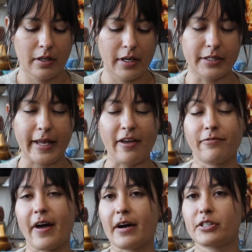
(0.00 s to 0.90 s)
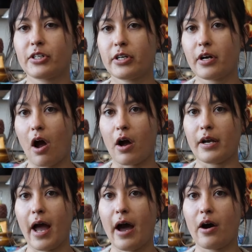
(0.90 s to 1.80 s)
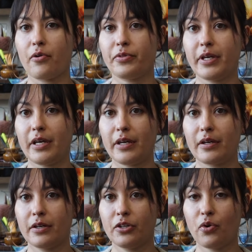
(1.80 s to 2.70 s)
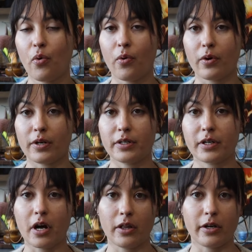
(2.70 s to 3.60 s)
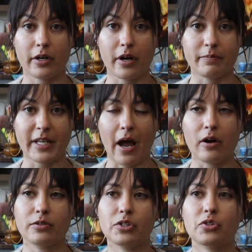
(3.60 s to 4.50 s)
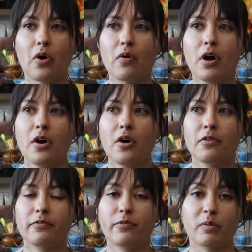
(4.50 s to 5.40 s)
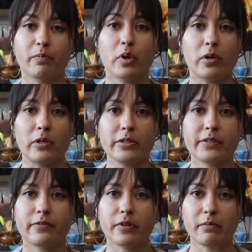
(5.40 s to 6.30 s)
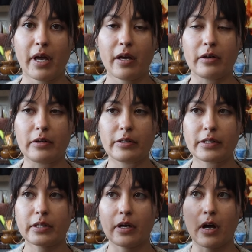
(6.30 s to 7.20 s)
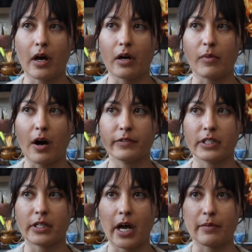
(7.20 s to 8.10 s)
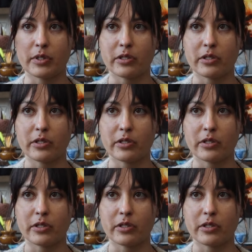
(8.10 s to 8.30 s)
is a factor on how the horn color comes out. So for bulls, for the males, oftentimes